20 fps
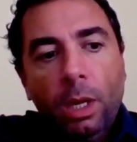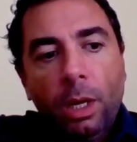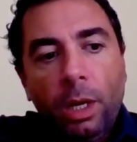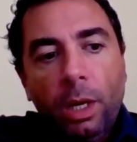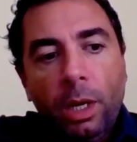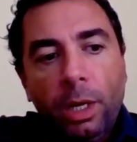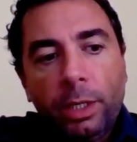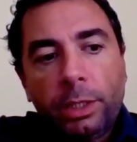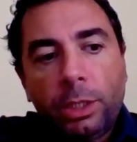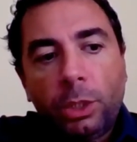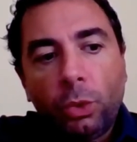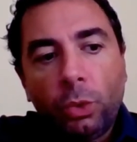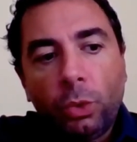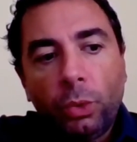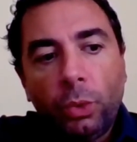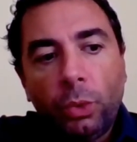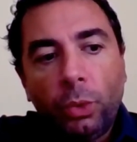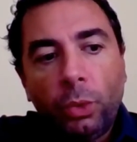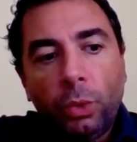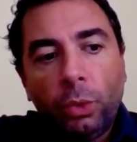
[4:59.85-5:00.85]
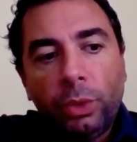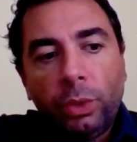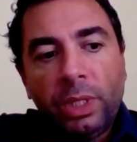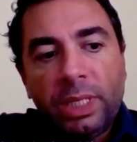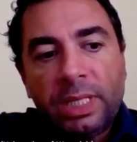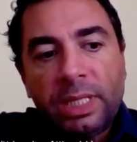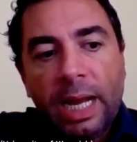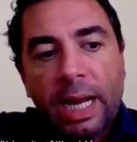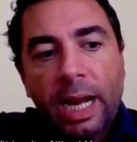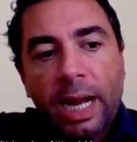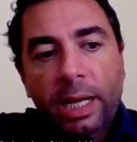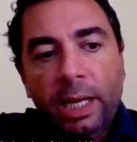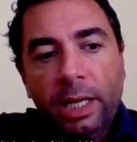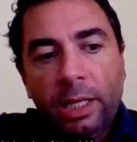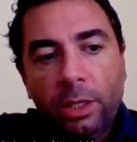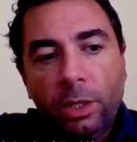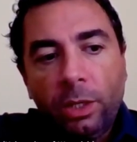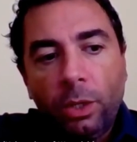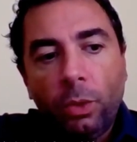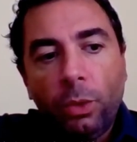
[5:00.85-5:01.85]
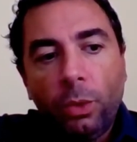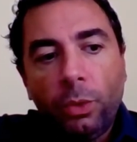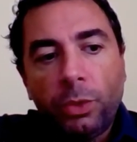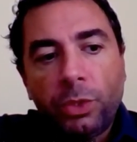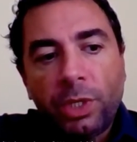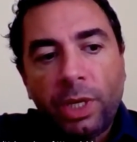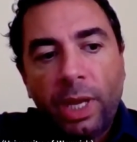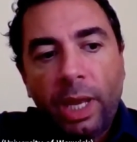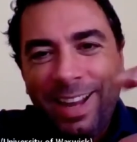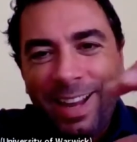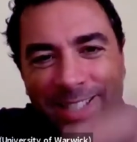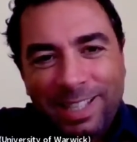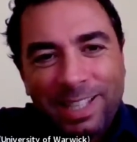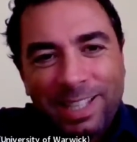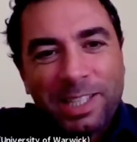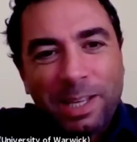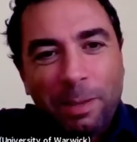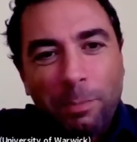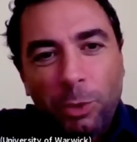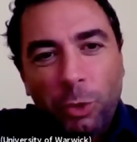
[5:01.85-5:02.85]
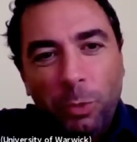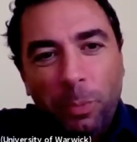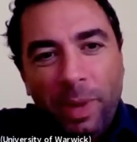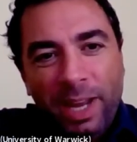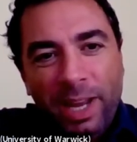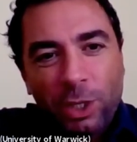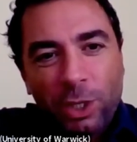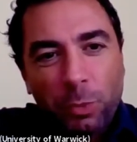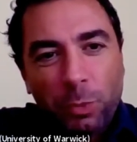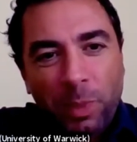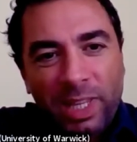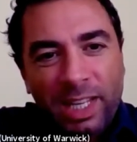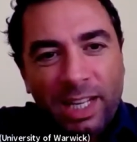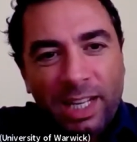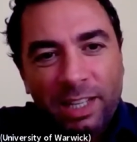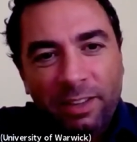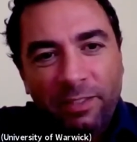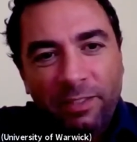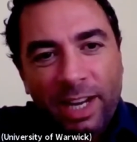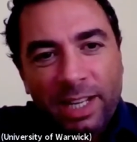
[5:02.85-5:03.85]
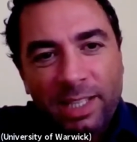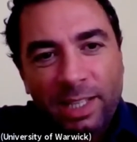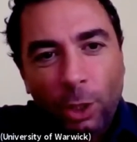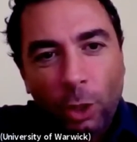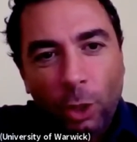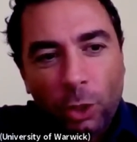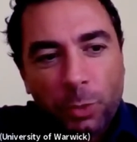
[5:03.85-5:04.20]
to design and use a system to manage medical devices in